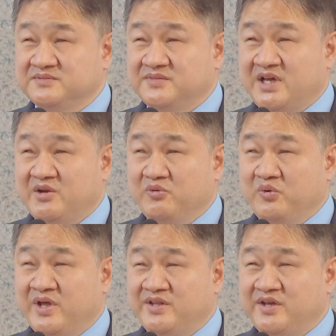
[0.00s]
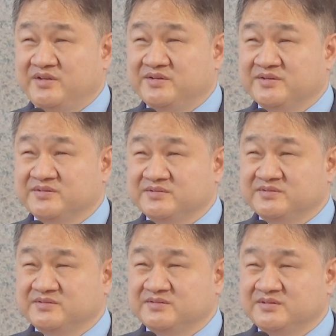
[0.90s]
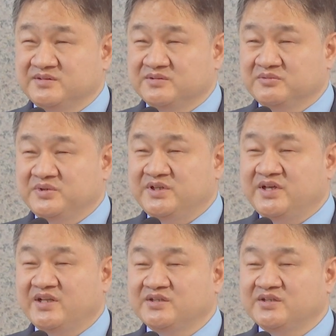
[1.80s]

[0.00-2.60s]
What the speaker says: And when they do, we get